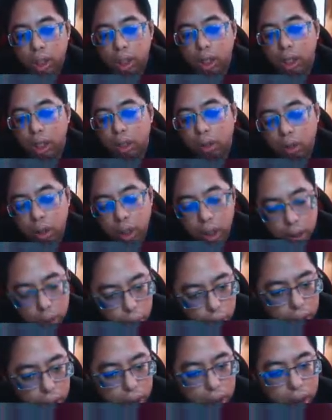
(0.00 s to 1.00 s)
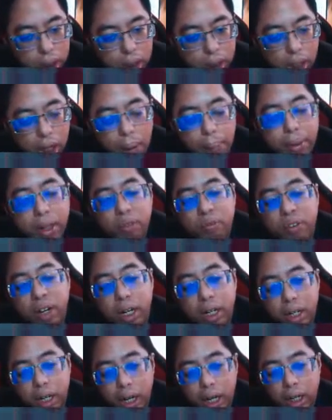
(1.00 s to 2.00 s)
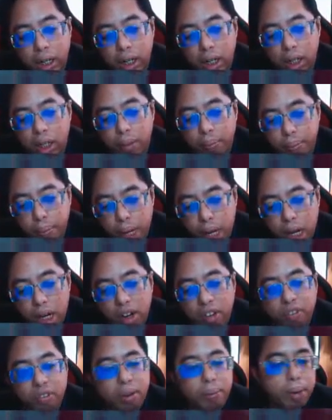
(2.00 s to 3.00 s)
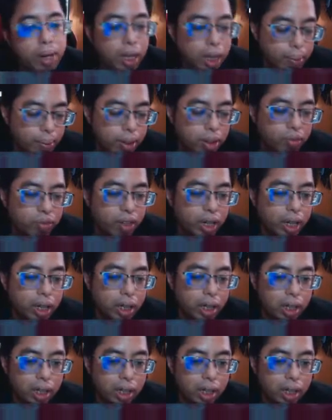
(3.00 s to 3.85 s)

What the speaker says: the gametophyte again, the male or female gametophyte.